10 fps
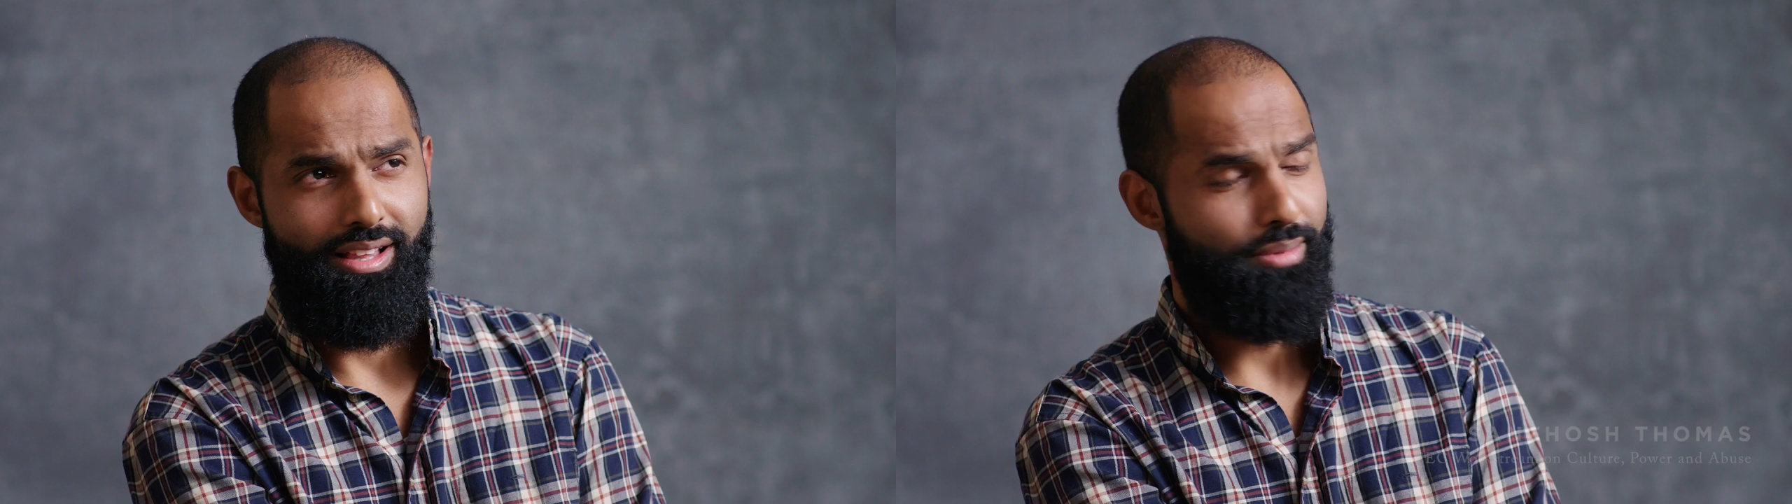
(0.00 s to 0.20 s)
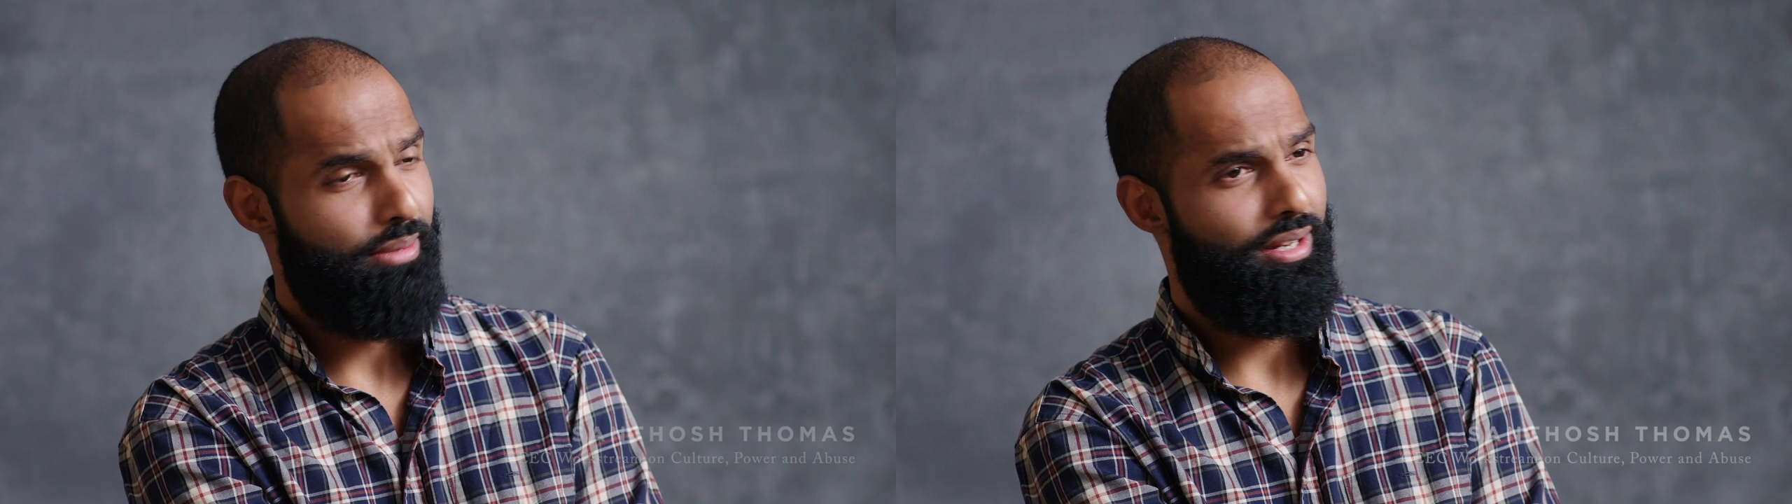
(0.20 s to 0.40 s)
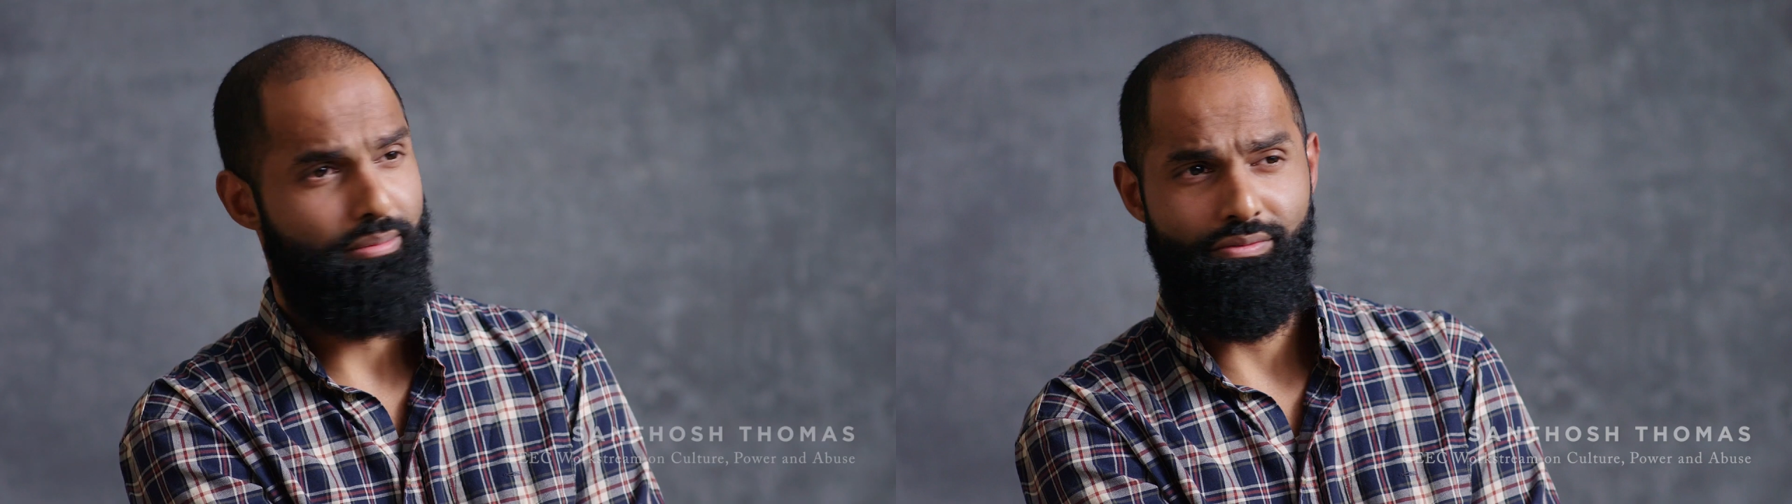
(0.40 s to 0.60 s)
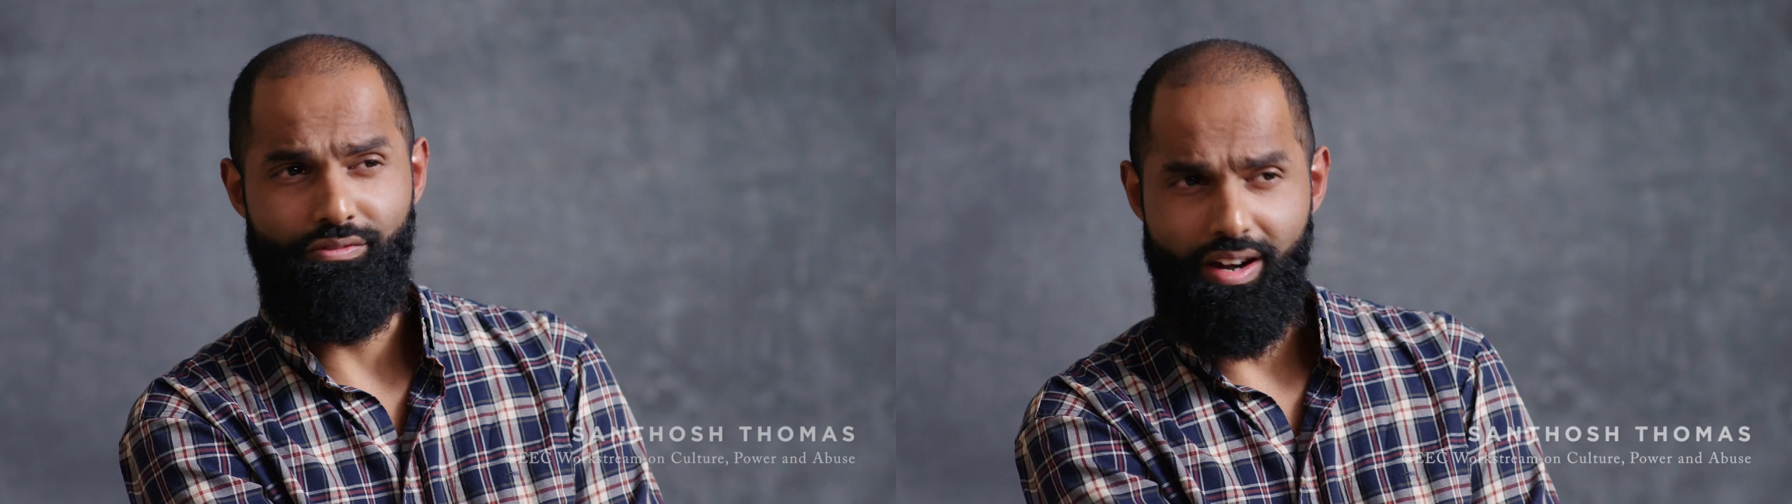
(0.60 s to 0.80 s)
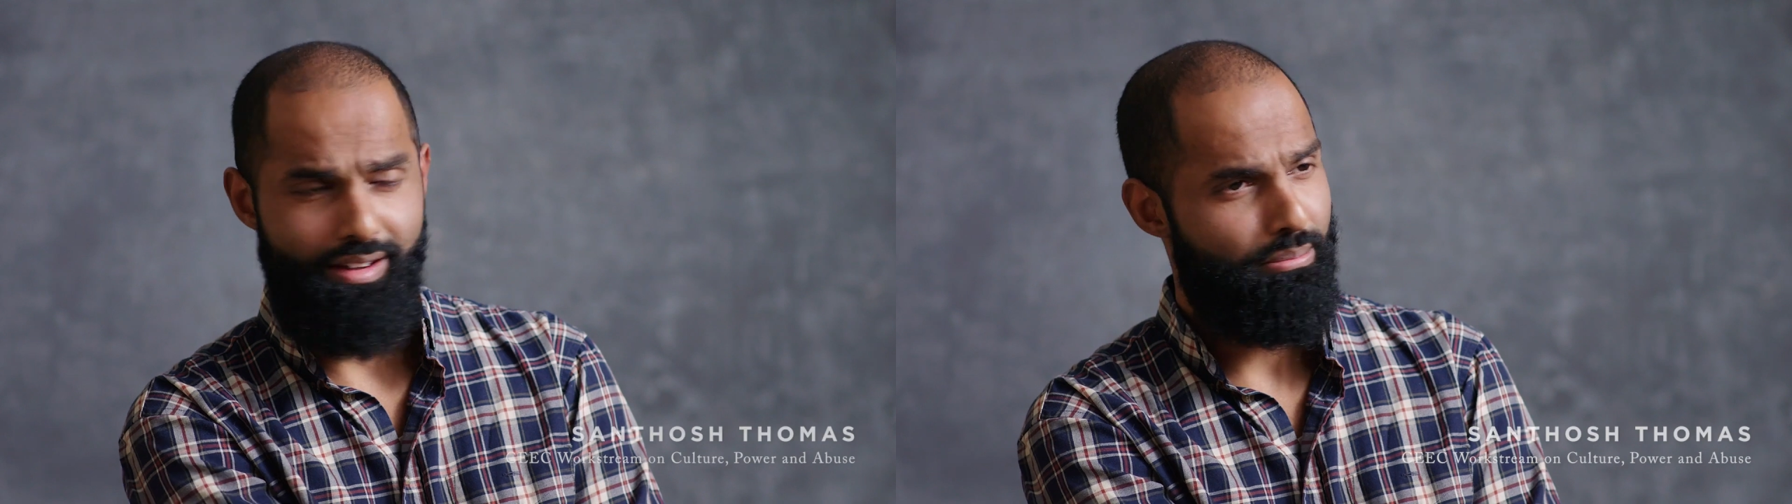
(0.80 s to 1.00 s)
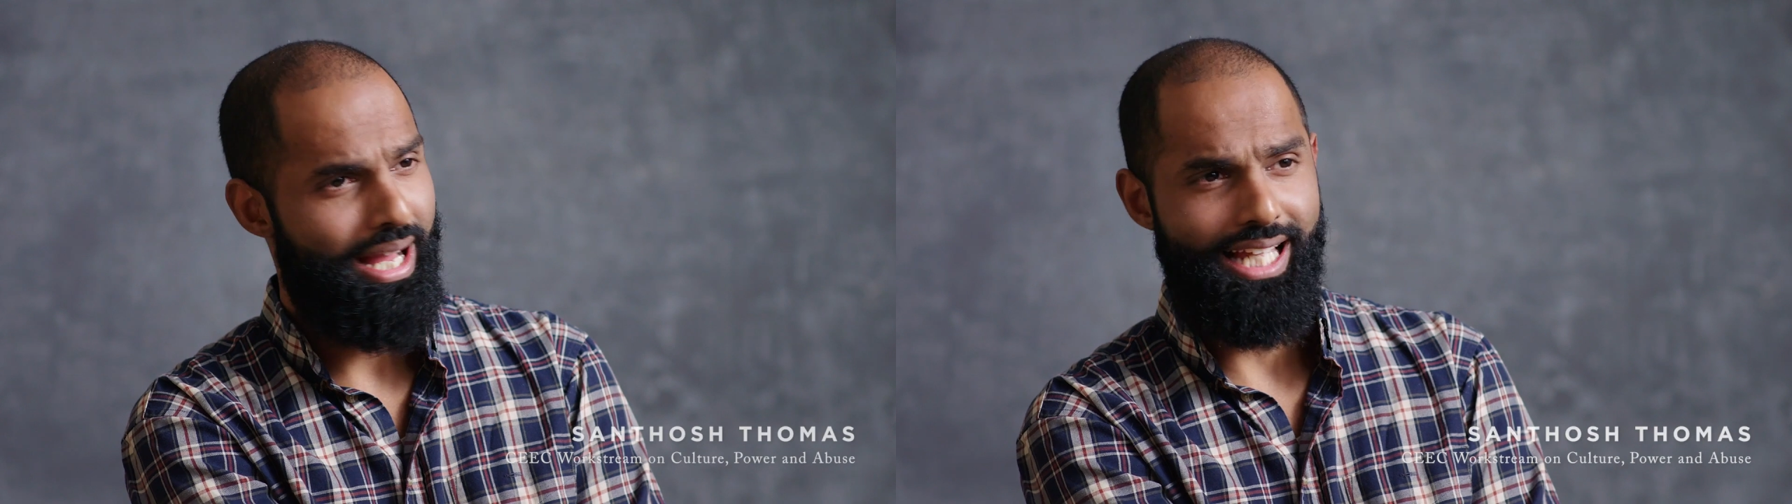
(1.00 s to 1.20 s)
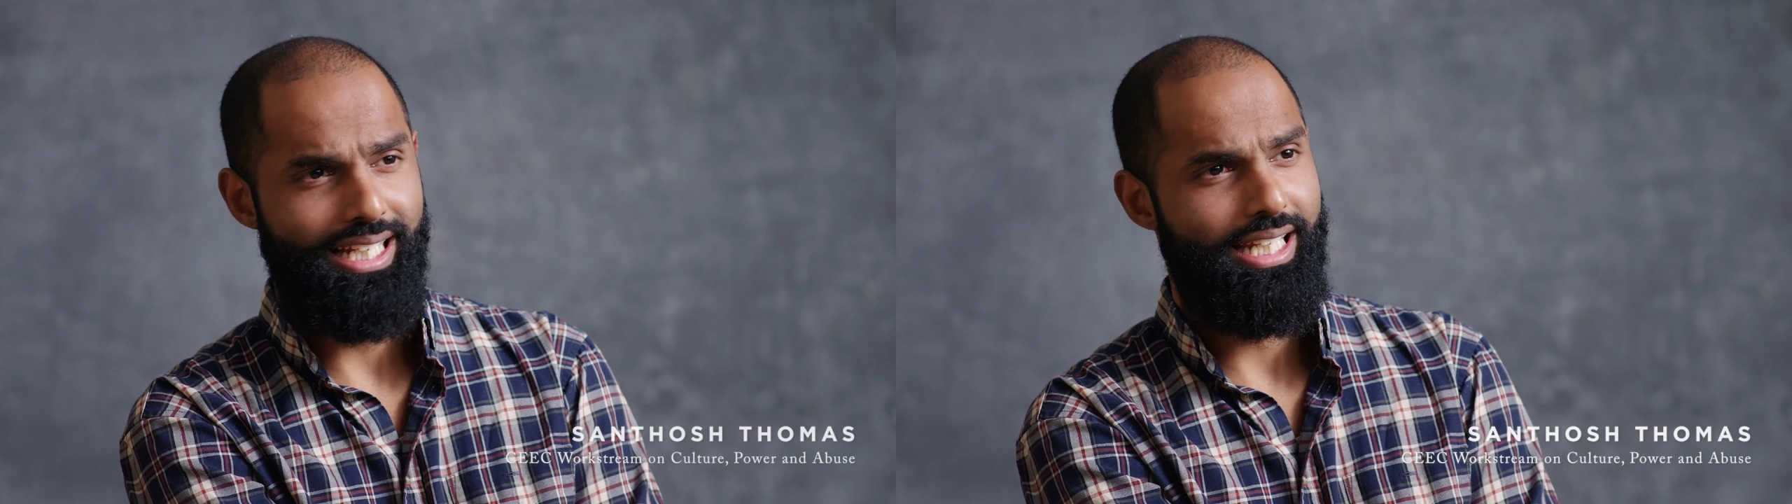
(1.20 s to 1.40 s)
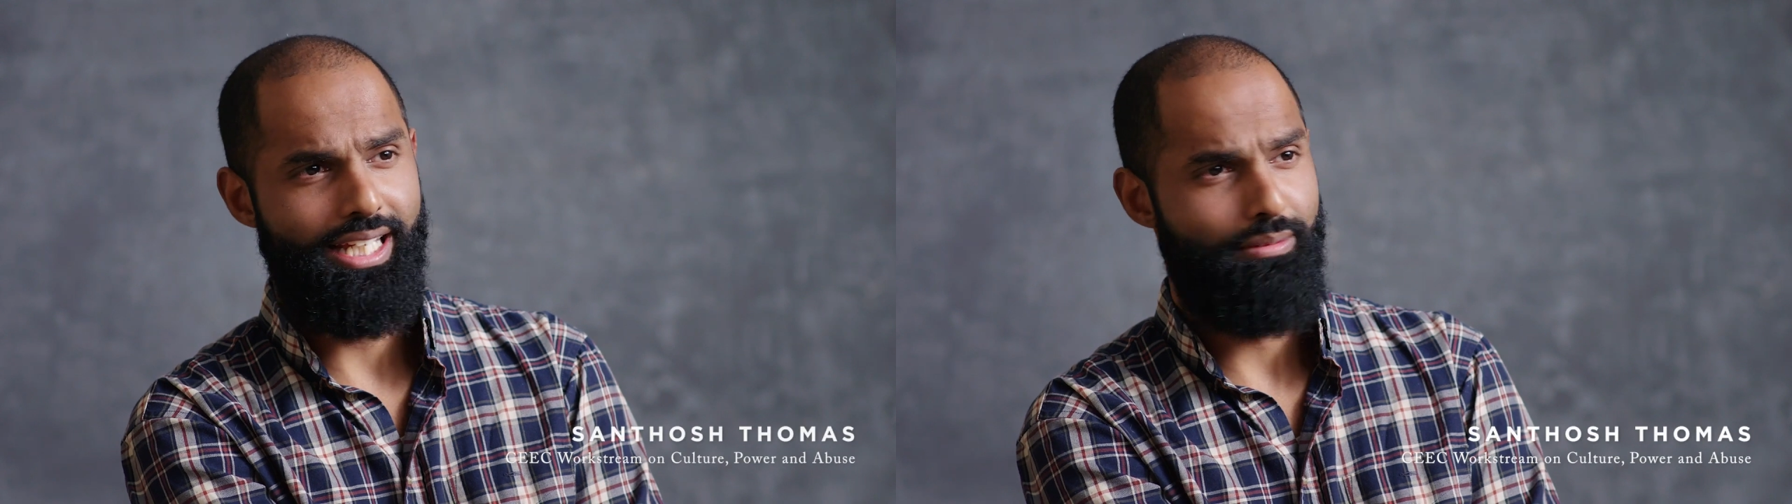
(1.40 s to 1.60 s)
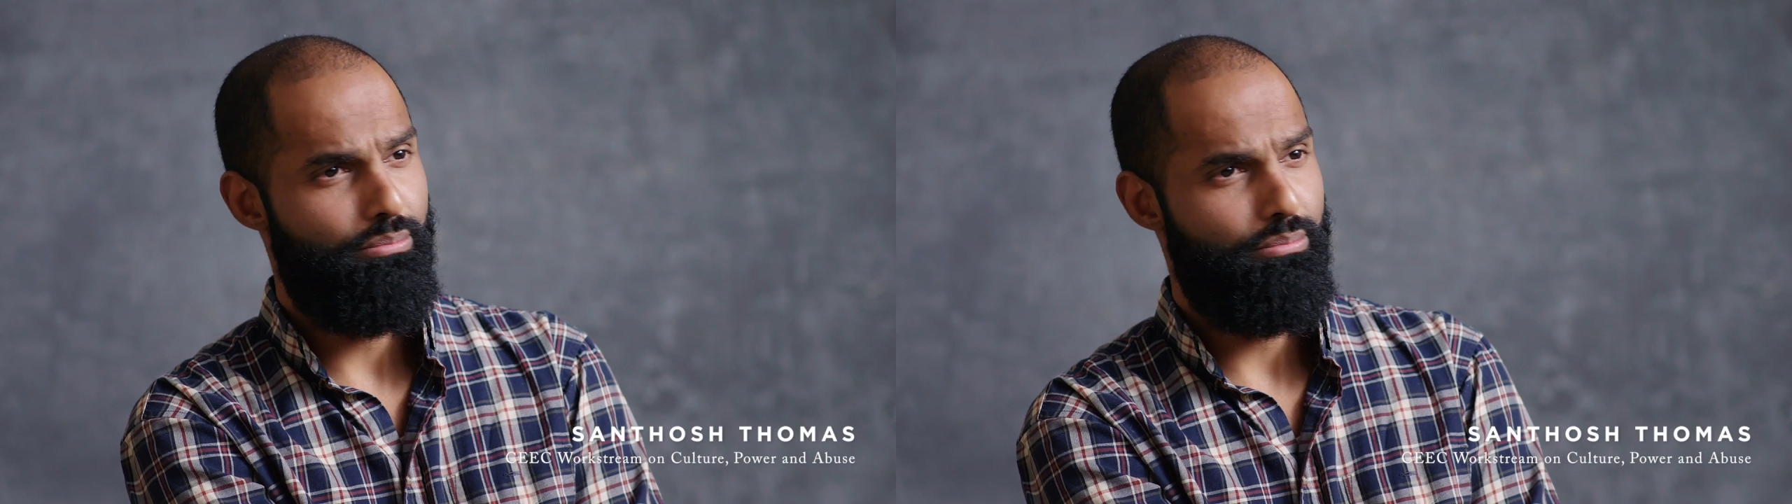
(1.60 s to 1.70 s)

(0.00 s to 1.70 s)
People have been very badly